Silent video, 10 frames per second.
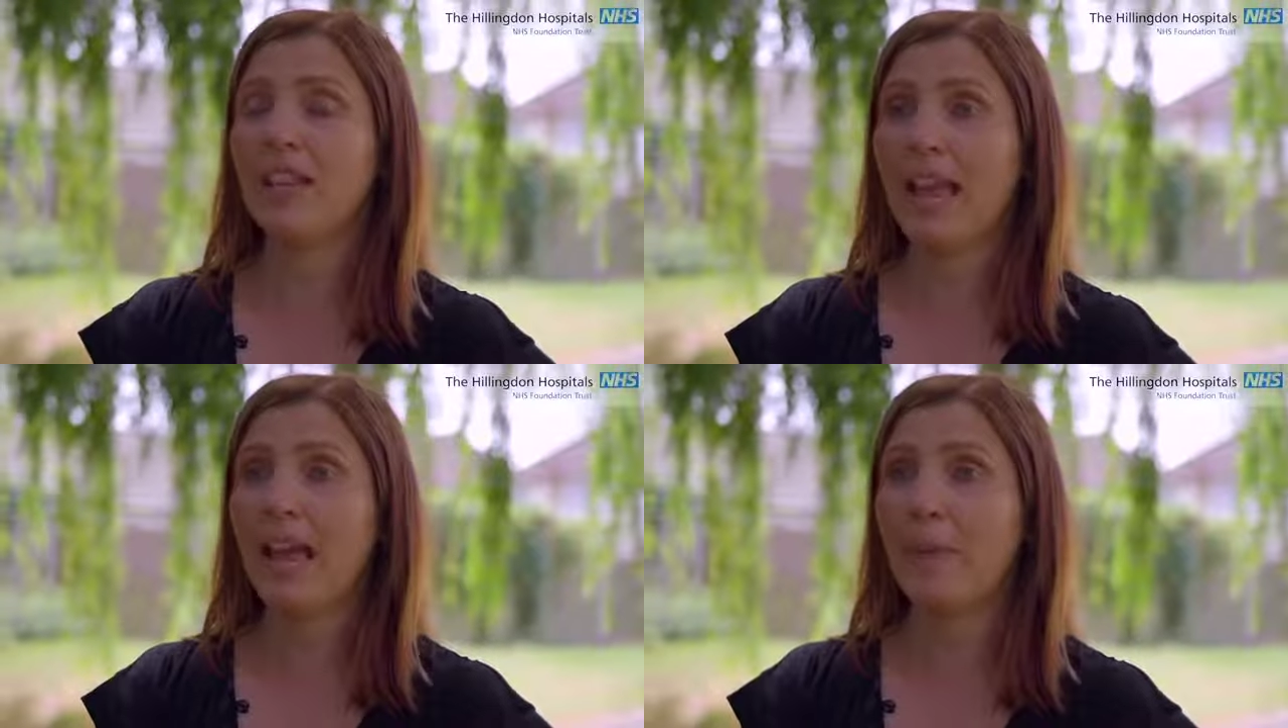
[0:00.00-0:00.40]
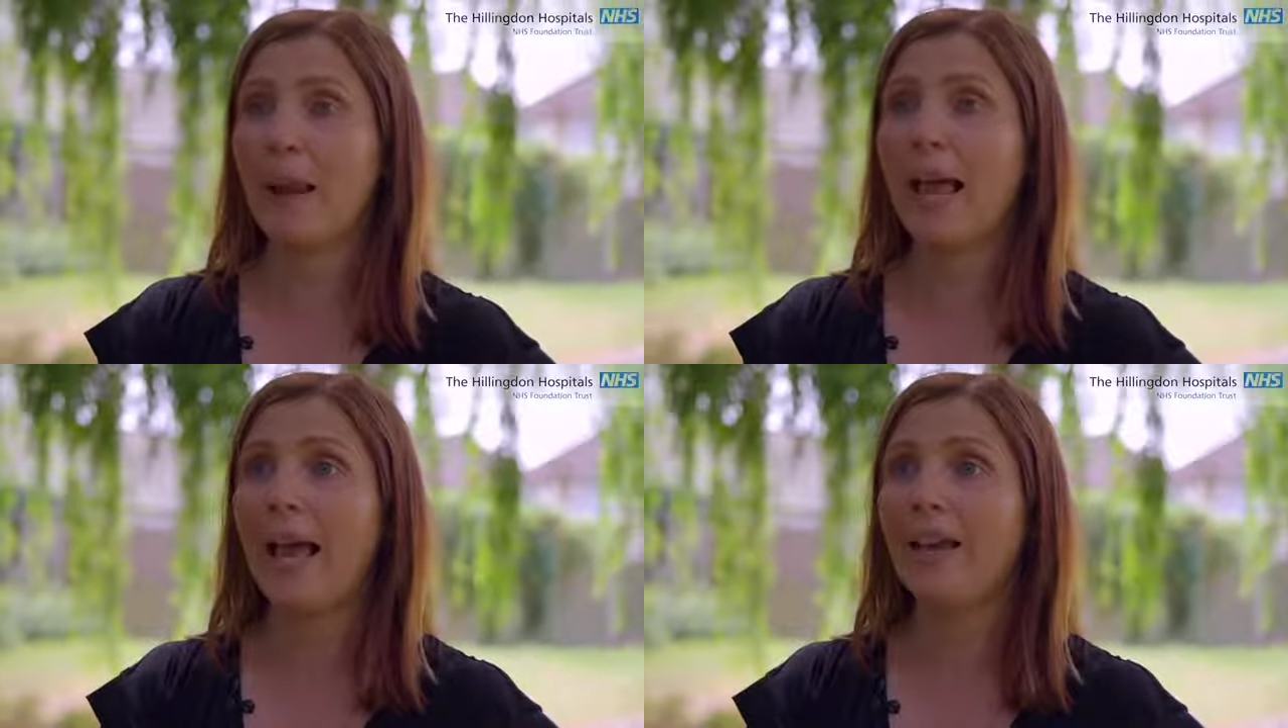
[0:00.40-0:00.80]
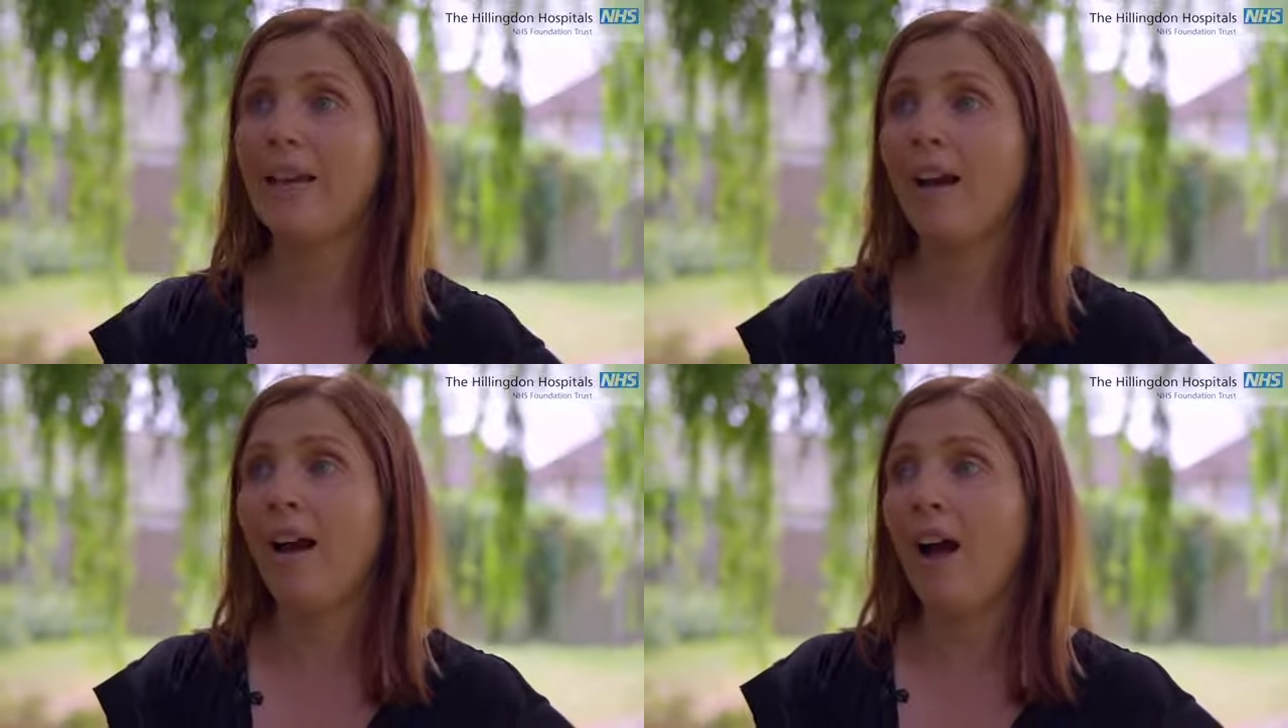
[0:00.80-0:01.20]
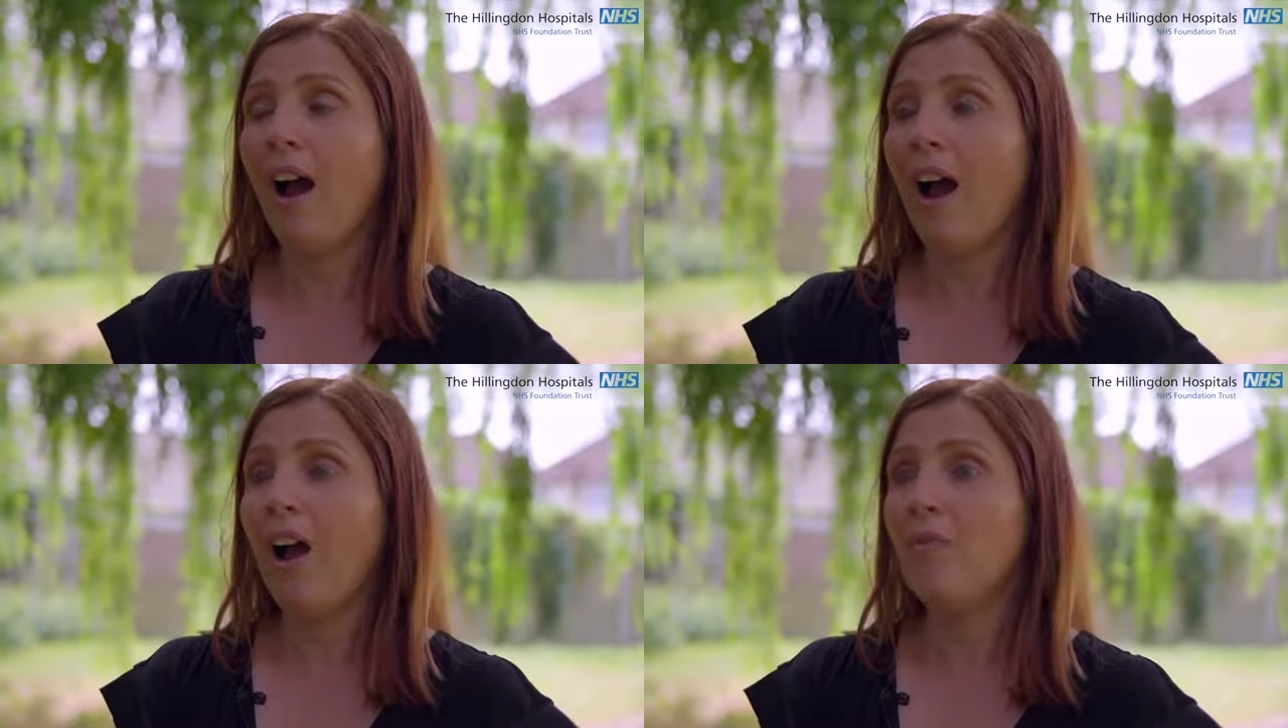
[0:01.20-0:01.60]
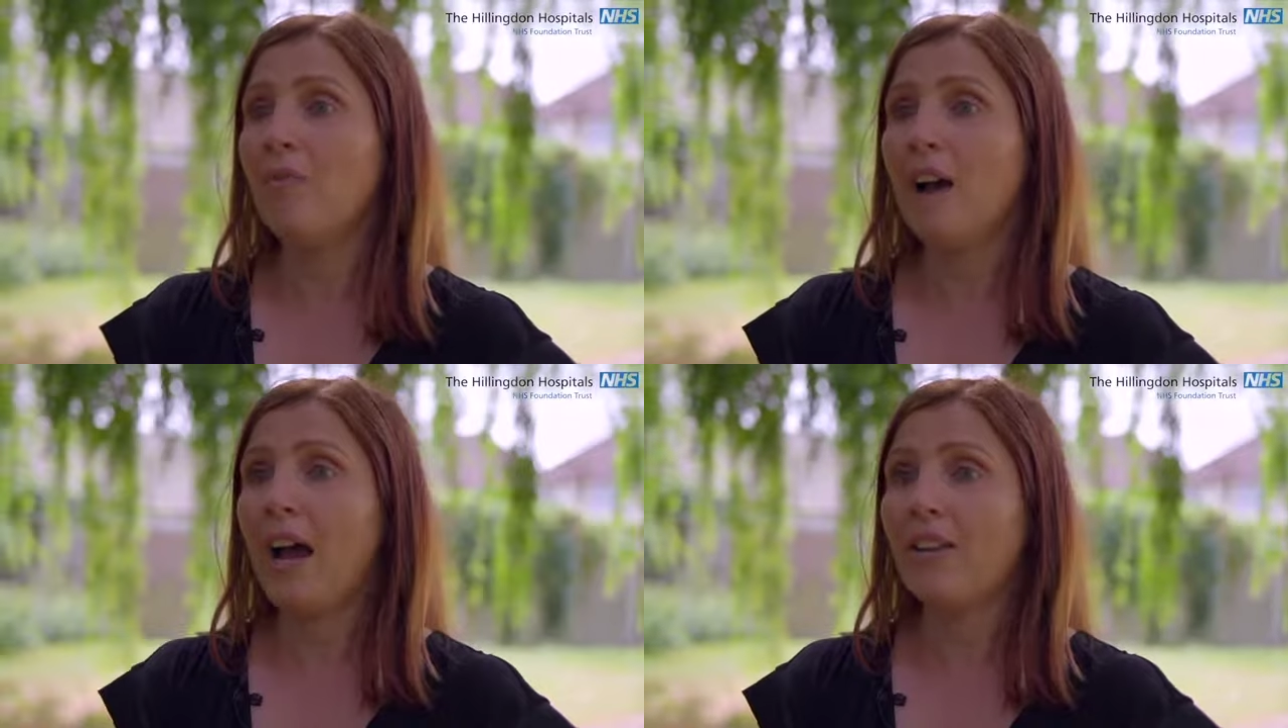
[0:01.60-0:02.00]
the care plan
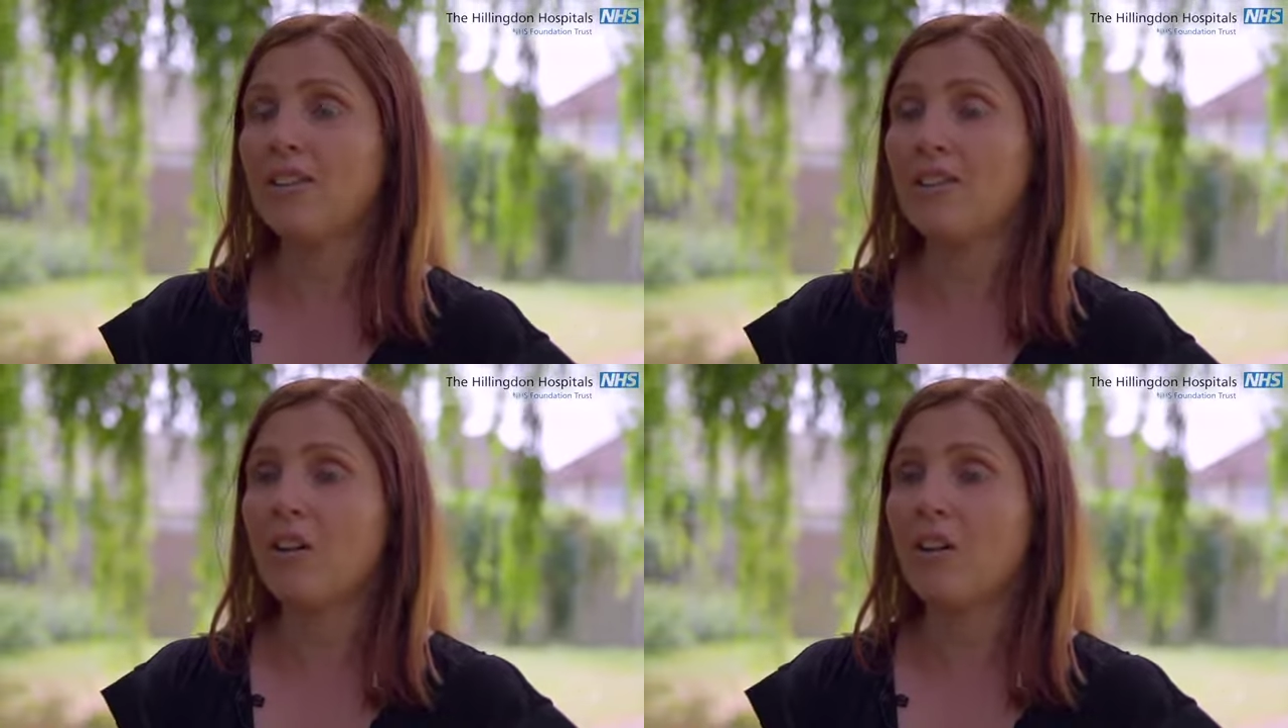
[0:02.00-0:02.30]
and